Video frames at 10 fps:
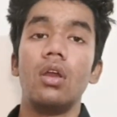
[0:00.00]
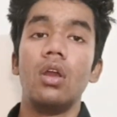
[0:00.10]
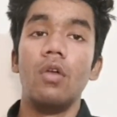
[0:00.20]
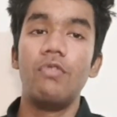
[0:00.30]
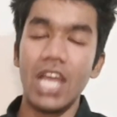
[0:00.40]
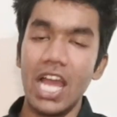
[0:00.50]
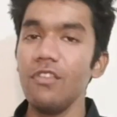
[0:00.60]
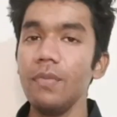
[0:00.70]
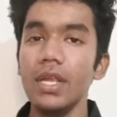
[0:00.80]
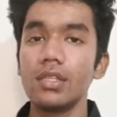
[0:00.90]
We have
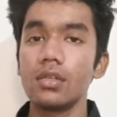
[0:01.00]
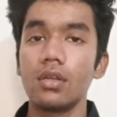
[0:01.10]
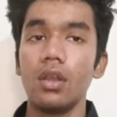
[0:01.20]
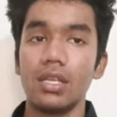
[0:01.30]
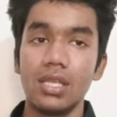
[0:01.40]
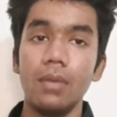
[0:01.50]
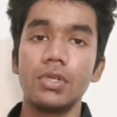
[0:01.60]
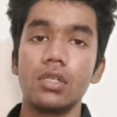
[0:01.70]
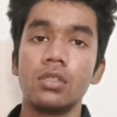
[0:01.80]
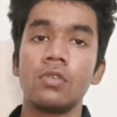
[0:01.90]
made certain
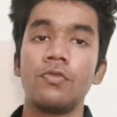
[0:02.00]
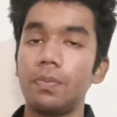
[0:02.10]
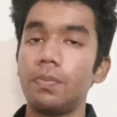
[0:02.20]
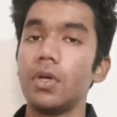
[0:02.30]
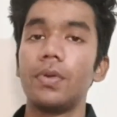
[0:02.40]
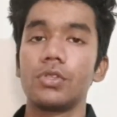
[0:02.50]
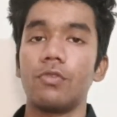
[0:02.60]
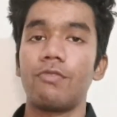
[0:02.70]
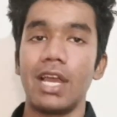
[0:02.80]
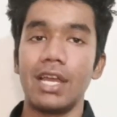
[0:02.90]
assumptions for the purpose of our
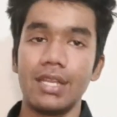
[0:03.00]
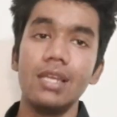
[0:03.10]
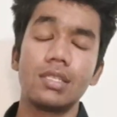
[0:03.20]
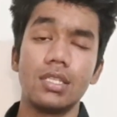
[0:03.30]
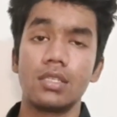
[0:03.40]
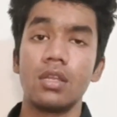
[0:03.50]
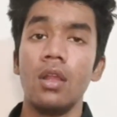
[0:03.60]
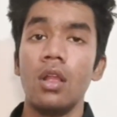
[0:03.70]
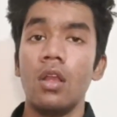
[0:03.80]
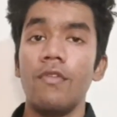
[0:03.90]
analysis,
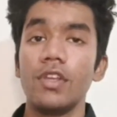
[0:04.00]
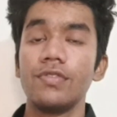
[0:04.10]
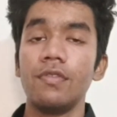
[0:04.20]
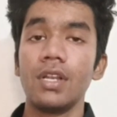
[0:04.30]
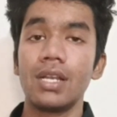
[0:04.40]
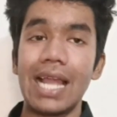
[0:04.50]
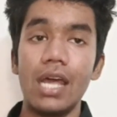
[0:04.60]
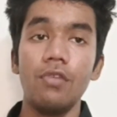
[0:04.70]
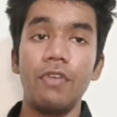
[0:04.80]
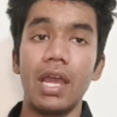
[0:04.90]
which we will
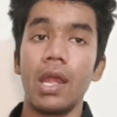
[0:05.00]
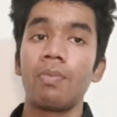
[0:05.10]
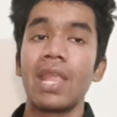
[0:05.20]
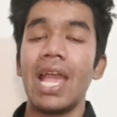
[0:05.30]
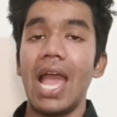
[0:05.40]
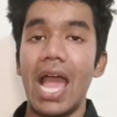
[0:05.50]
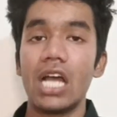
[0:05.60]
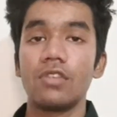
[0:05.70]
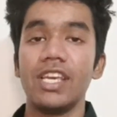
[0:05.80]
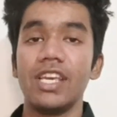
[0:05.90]
clarify as
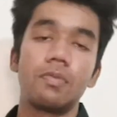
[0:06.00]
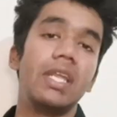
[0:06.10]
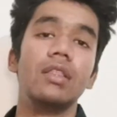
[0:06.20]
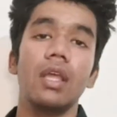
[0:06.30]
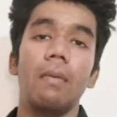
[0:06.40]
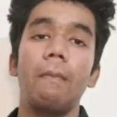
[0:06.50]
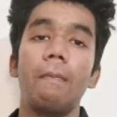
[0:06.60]
we explain them.